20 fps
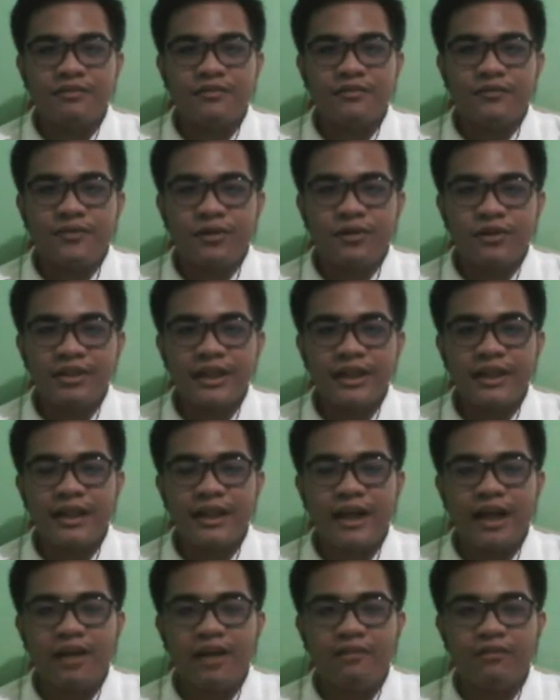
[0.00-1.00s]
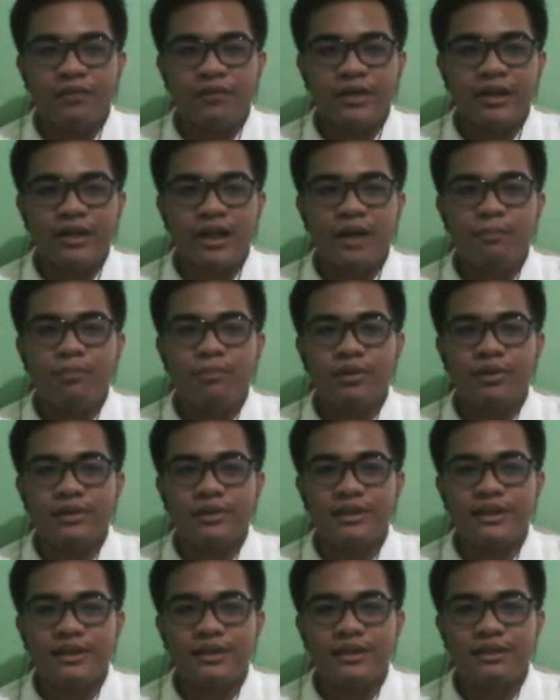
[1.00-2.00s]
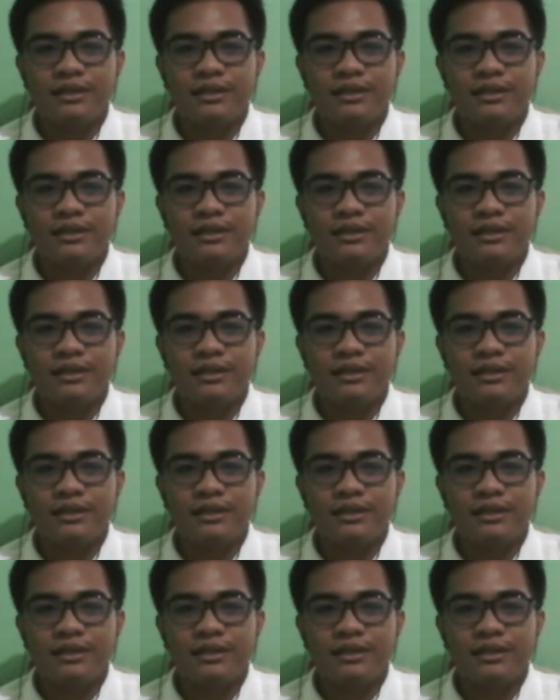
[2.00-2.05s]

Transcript: forcing the airfoil upwards.